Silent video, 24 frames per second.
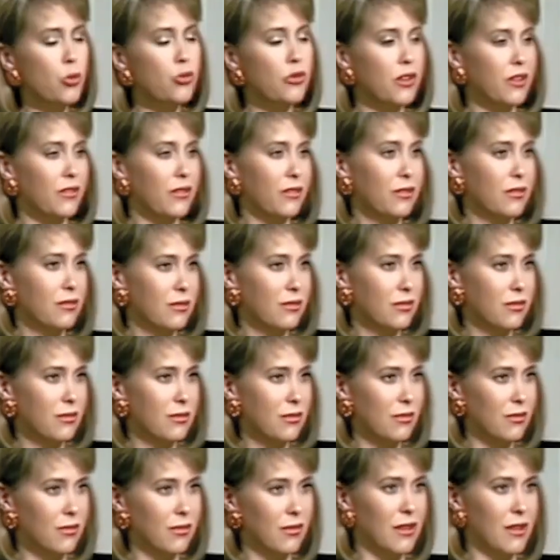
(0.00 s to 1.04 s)
wounded,
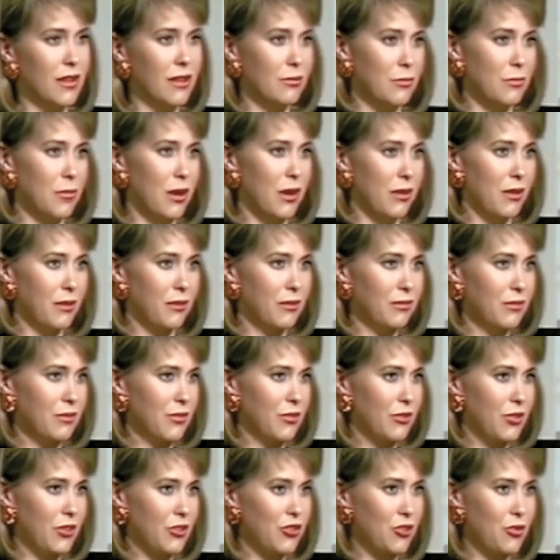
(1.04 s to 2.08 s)
then, by
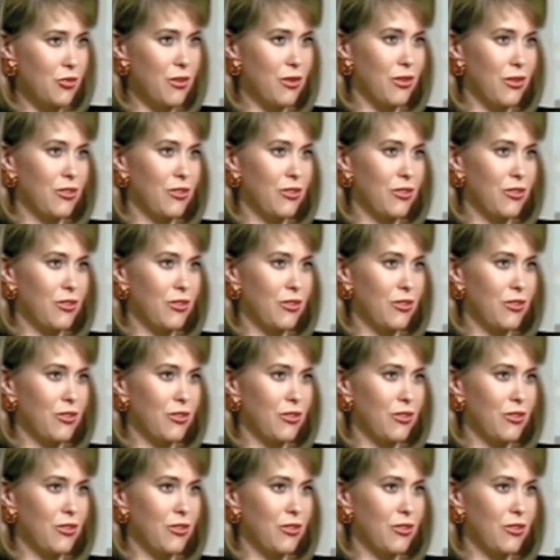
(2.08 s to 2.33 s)
such